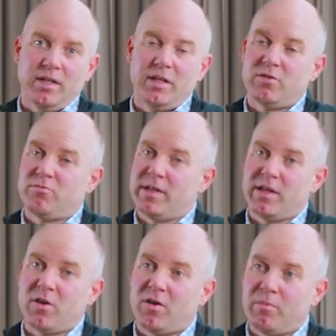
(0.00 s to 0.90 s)
It's really
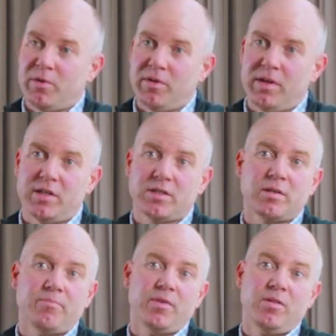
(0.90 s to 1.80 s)
common. It's
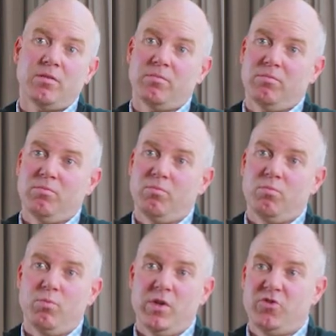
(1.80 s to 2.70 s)
something that
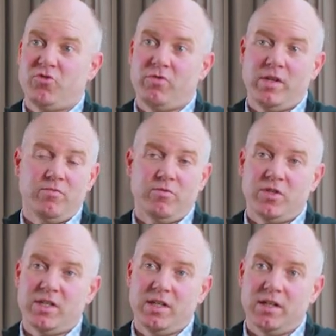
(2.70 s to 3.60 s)
we treat
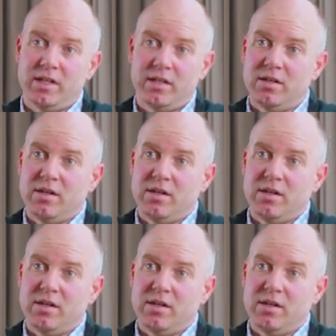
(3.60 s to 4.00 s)
routinely,